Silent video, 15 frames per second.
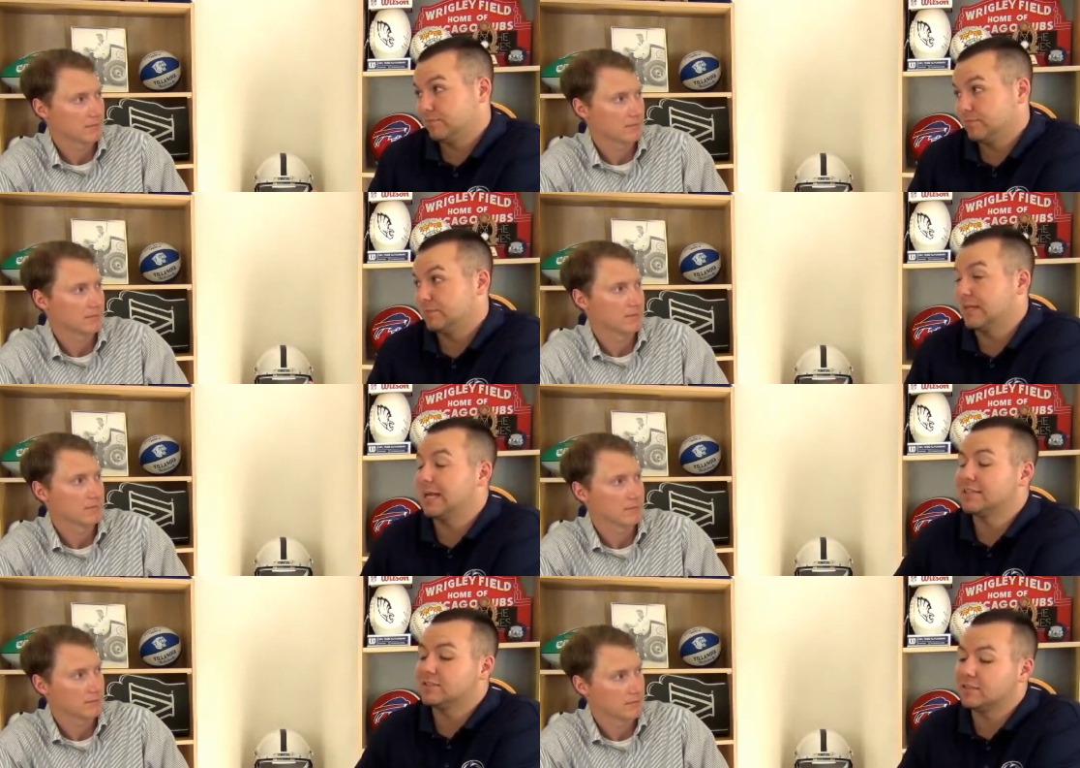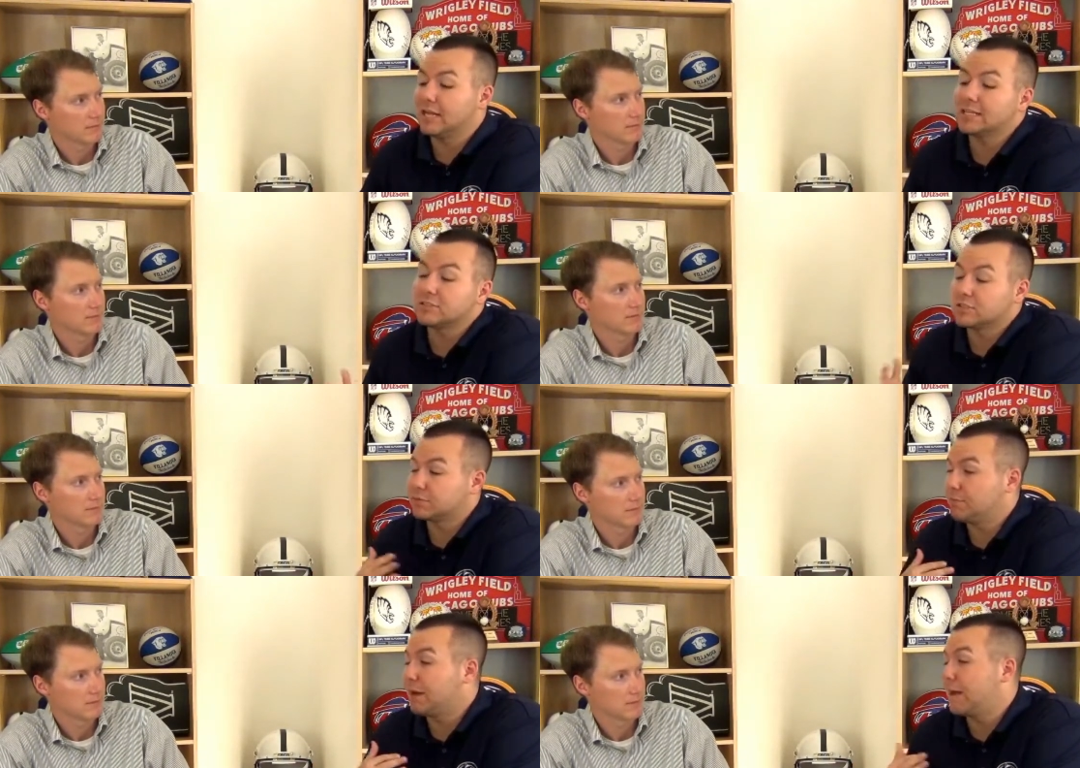Speaker 1: That's that's
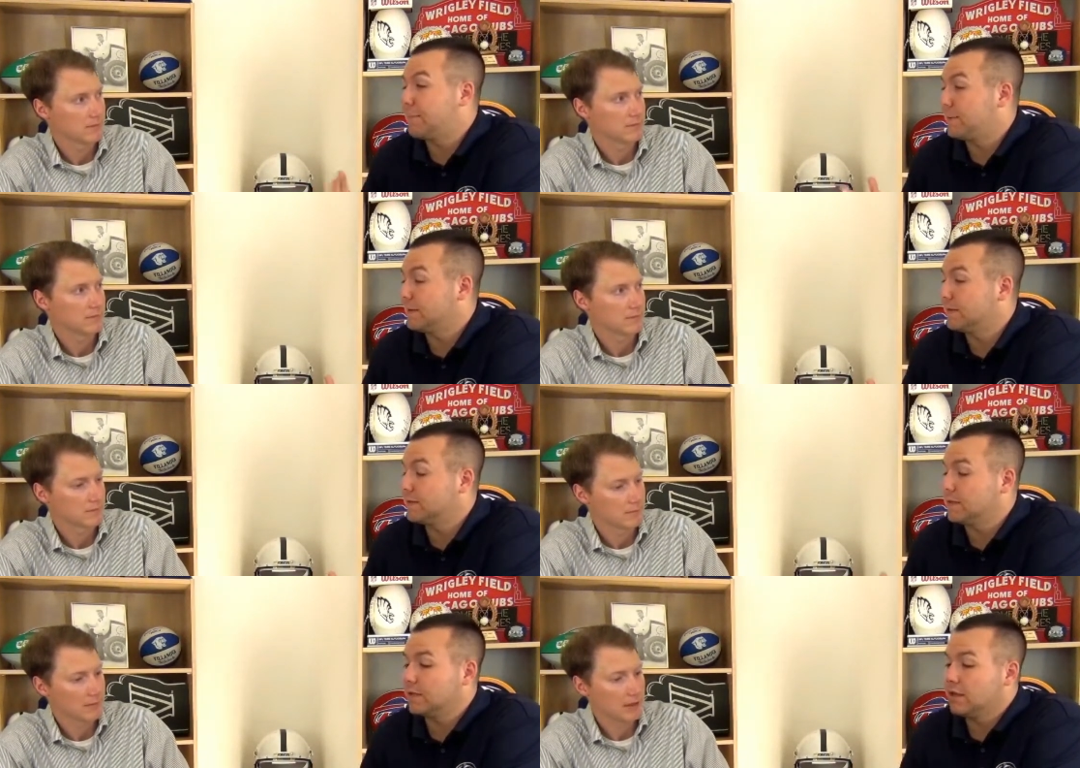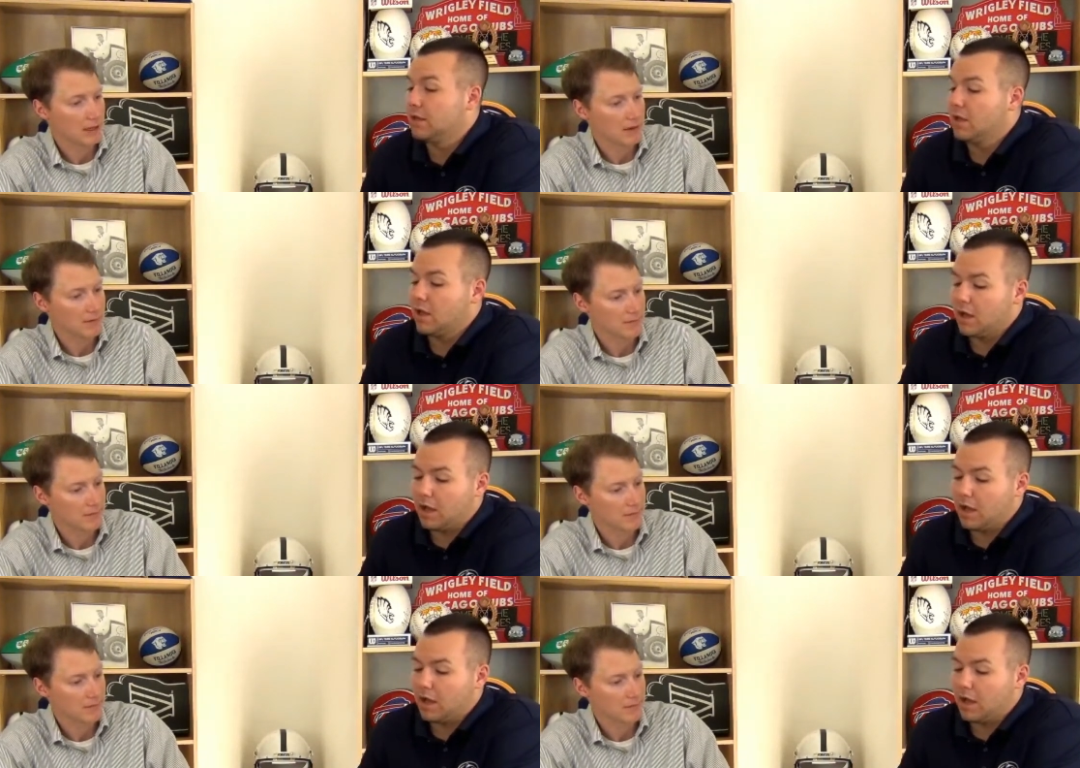just my opinion. Yeah.